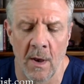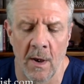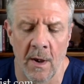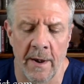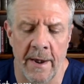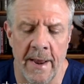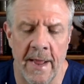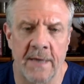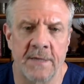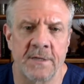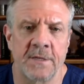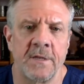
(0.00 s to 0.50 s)

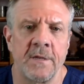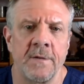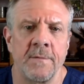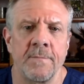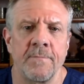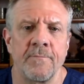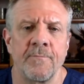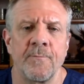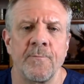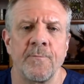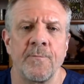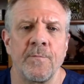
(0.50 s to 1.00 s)
Next,
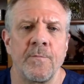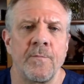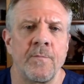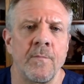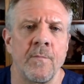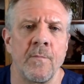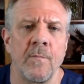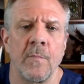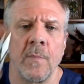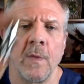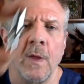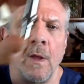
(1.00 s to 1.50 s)

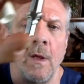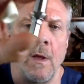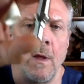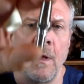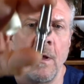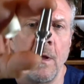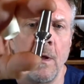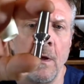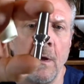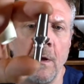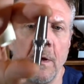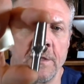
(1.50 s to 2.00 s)

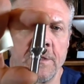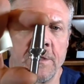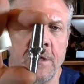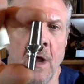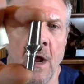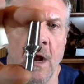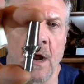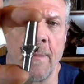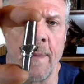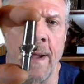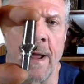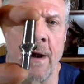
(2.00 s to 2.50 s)
let's
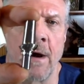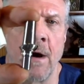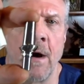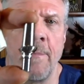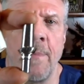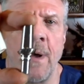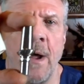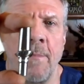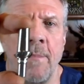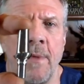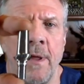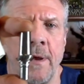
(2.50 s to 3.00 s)
talk about our
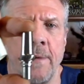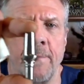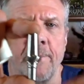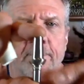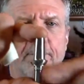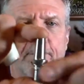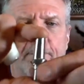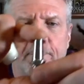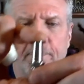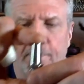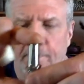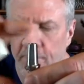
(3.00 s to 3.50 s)
abutment.
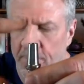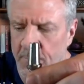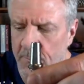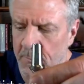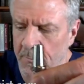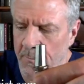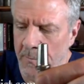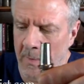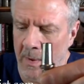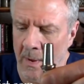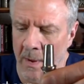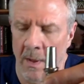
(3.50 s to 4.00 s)

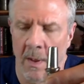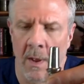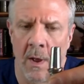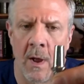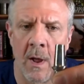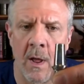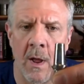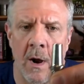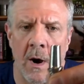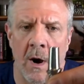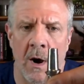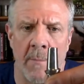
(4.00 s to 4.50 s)

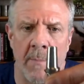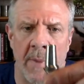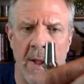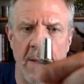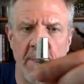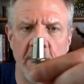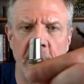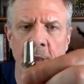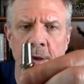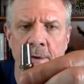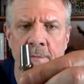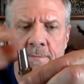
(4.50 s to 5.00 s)
Our
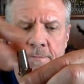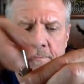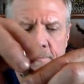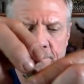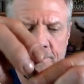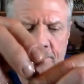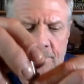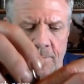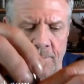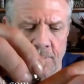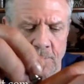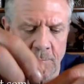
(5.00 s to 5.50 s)
abutment
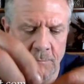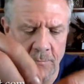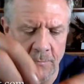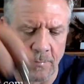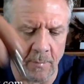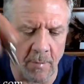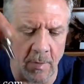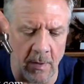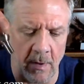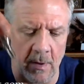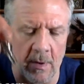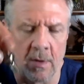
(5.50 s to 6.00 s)

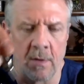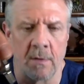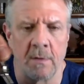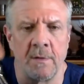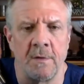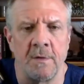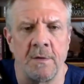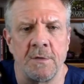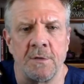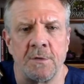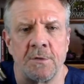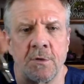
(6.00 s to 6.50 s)

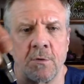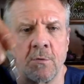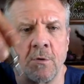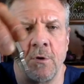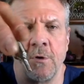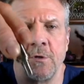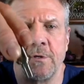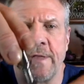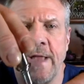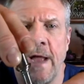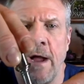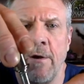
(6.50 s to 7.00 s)

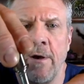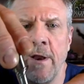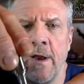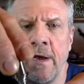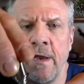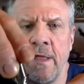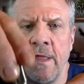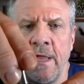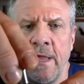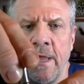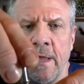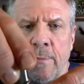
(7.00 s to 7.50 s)
screws down
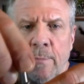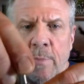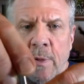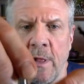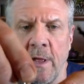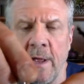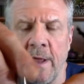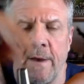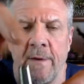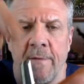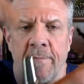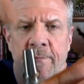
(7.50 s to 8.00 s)
into the
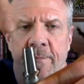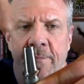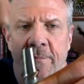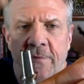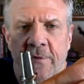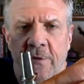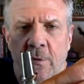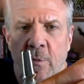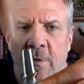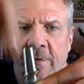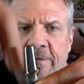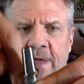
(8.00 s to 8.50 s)
implant.
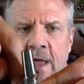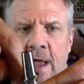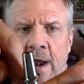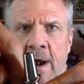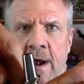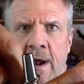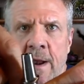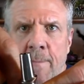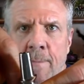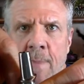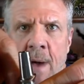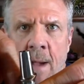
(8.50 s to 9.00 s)
So we've got
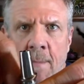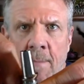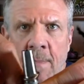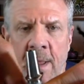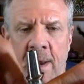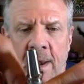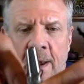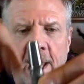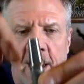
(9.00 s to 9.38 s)
an abutment